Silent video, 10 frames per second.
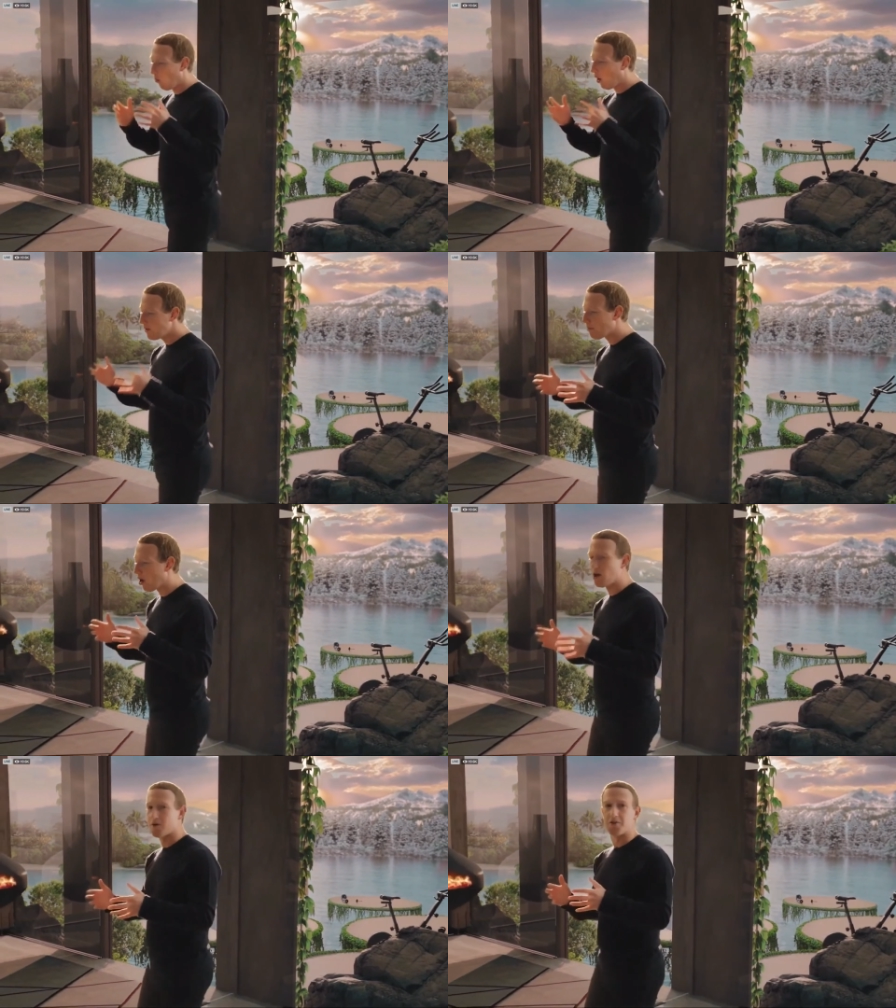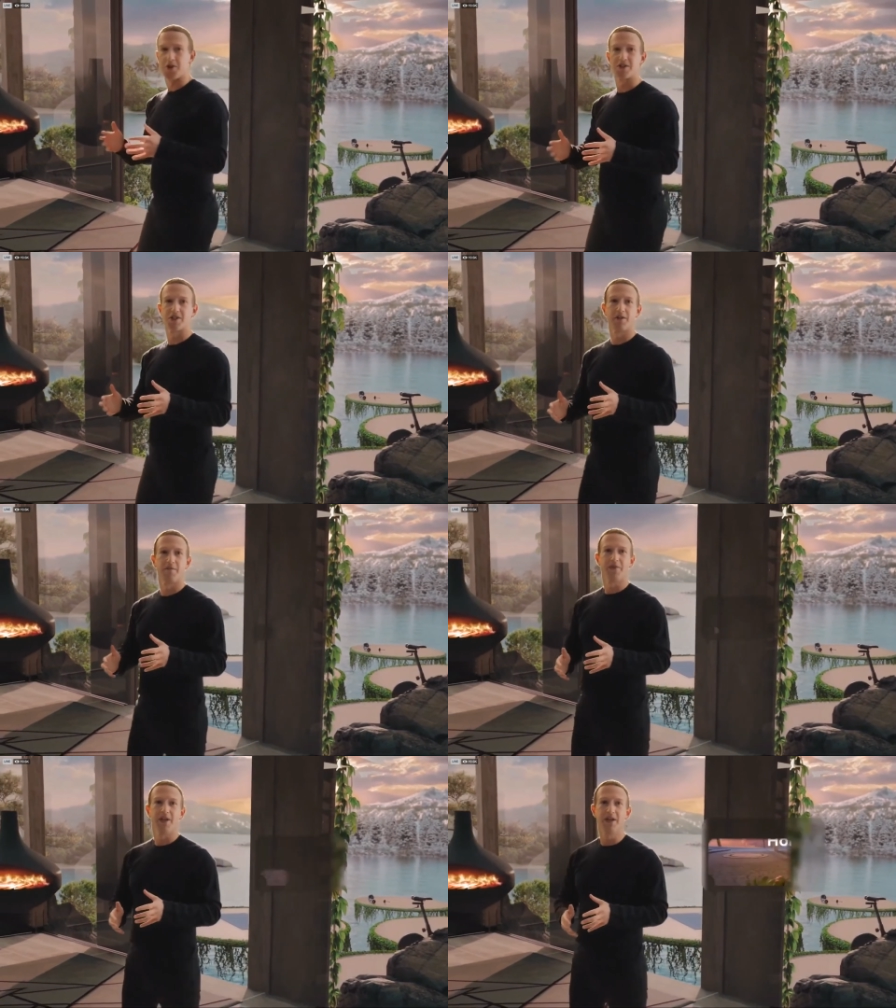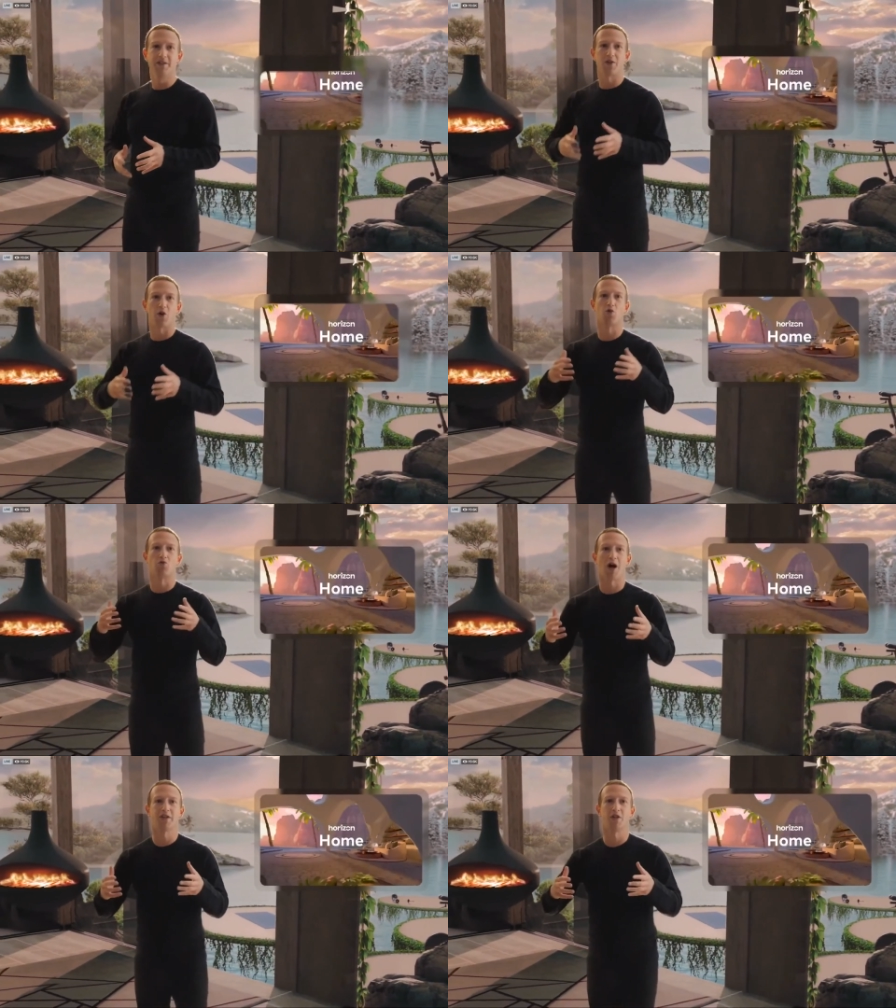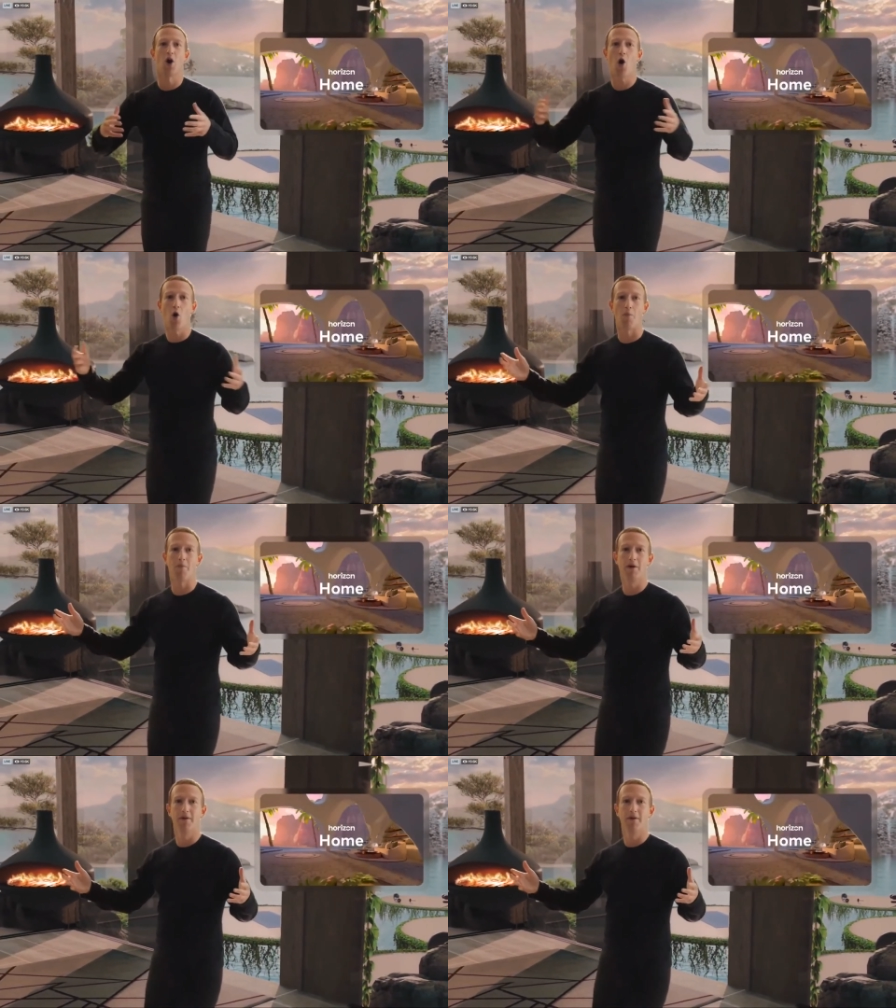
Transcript: One part of this is Horizon Home,